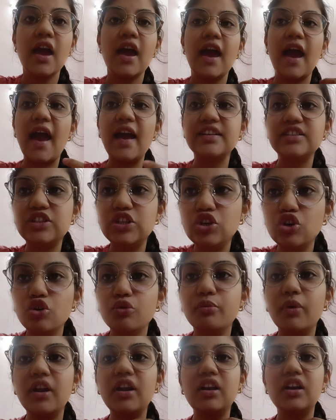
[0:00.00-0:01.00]
As
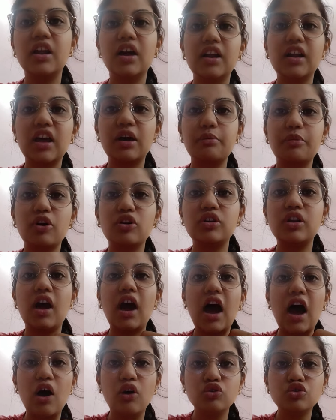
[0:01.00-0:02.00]
humans learn about
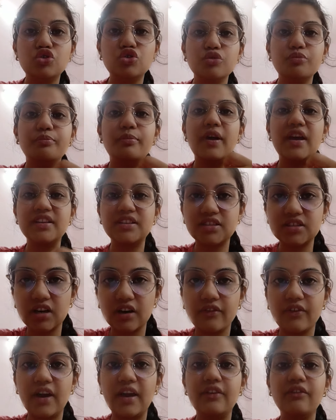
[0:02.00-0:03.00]
how to best
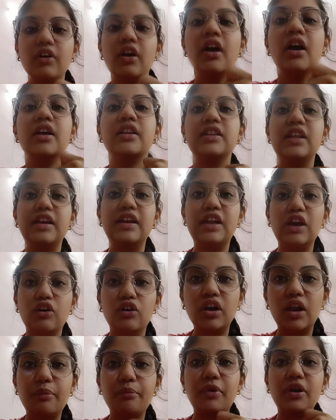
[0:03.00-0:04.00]
survive, they
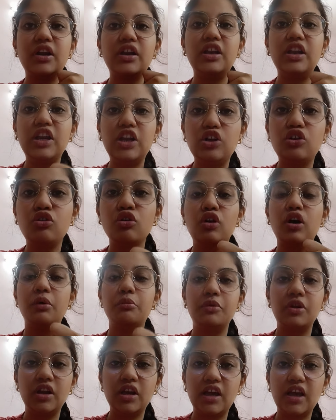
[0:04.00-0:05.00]
develop a need to
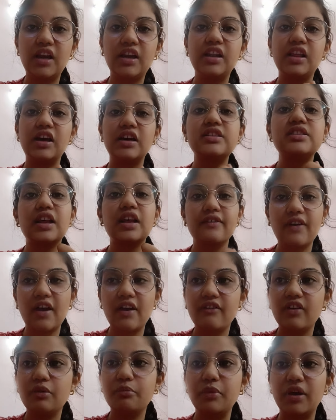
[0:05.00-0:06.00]
communicate their
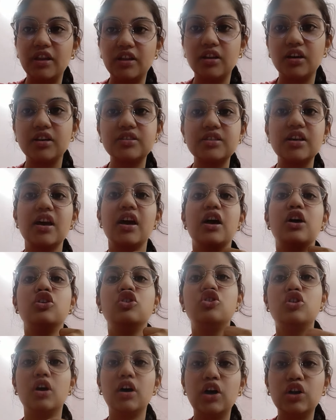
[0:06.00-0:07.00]
survival methods
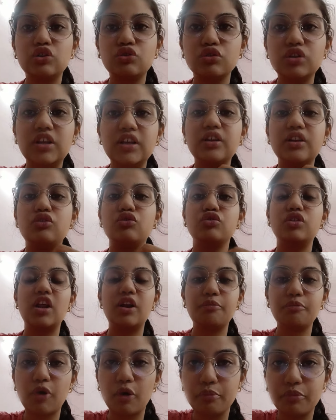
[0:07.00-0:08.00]
to their
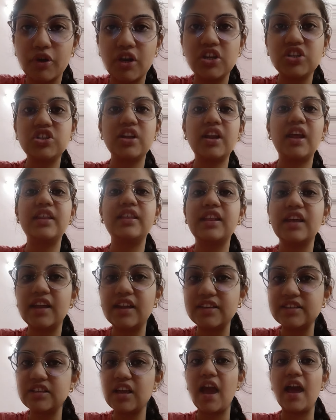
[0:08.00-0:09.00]
population, and there
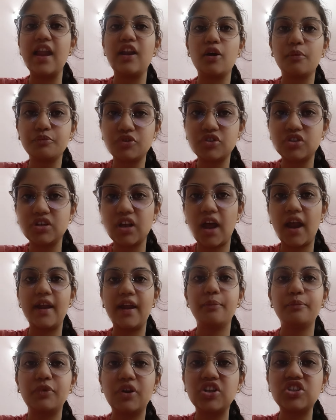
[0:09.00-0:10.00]
is the
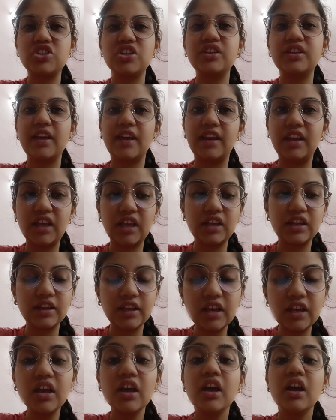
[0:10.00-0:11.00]
adaptation theory in
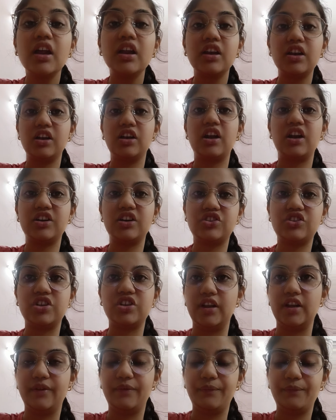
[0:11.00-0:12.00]
the
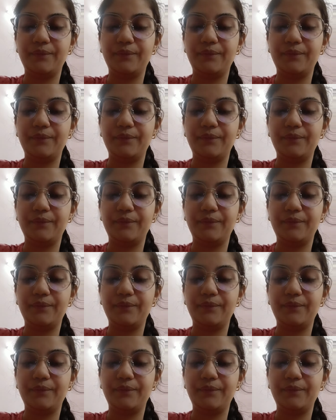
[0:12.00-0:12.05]
nutshell.